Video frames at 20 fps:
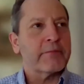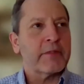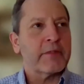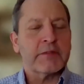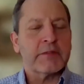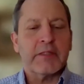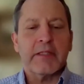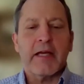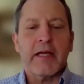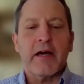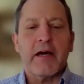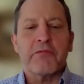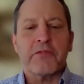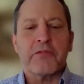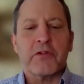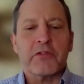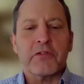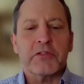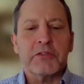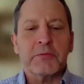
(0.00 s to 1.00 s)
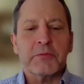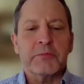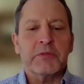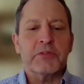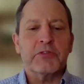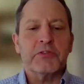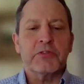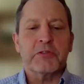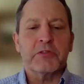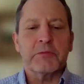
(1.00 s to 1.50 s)
see now for
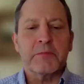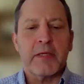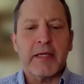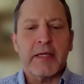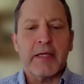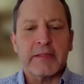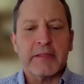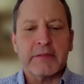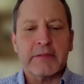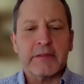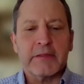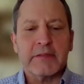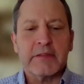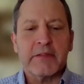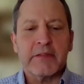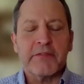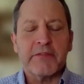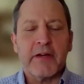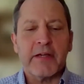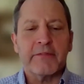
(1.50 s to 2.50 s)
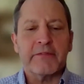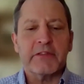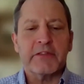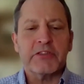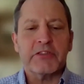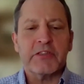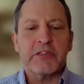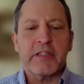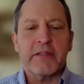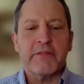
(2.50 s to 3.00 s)
Christmas, you can buy a
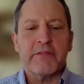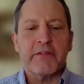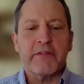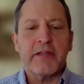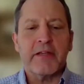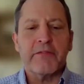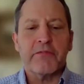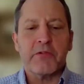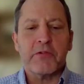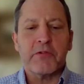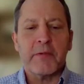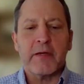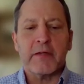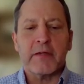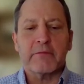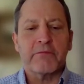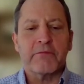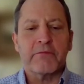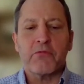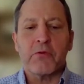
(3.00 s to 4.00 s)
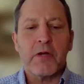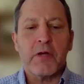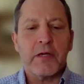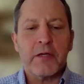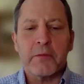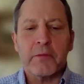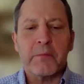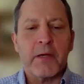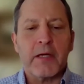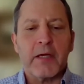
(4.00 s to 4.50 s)
65-inch TV for about
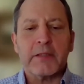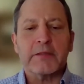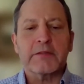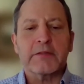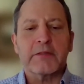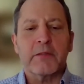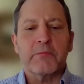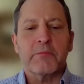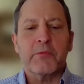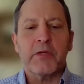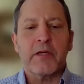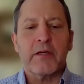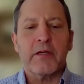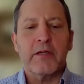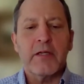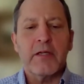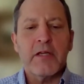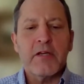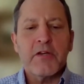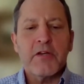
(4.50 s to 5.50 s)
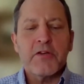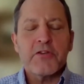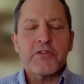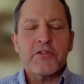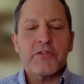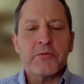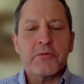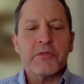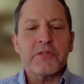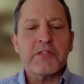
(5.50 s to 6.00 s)
$400 somewhere.
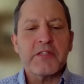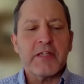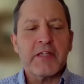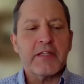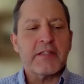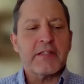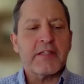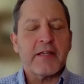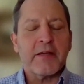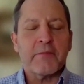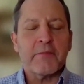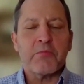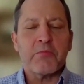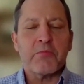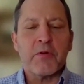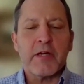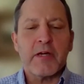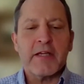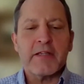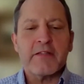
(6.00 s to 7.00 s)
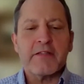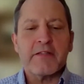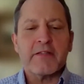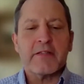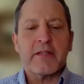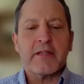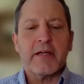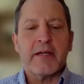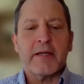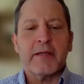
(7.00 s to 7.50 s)
So we're seeing the same
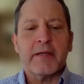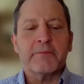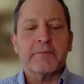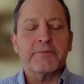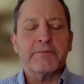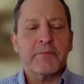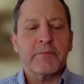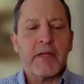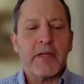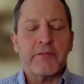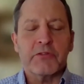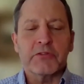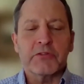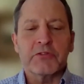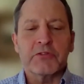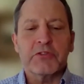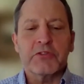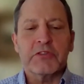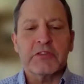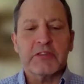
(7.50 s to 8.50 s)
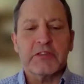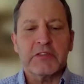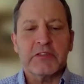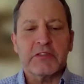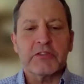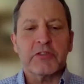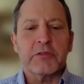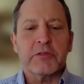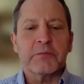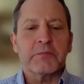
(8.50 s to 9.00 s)
price evolution in
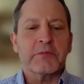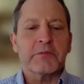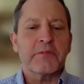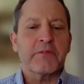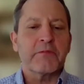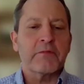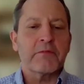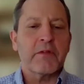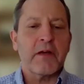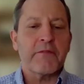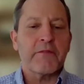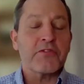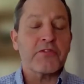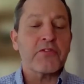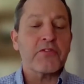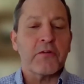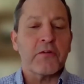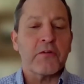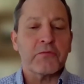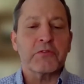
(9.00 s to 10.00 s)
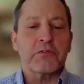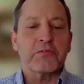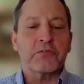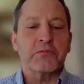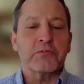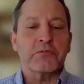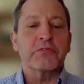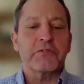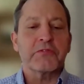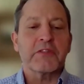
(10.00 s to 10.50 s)
terms of the software
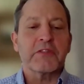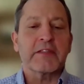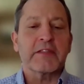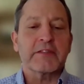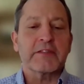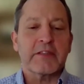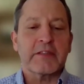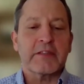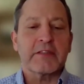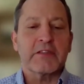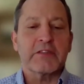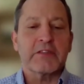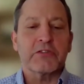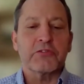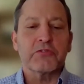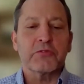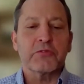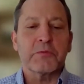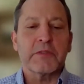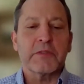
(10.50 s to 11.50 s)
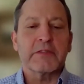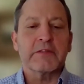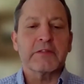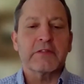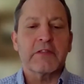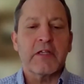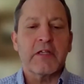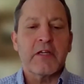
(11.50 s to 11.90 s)
tools for things like digital twins.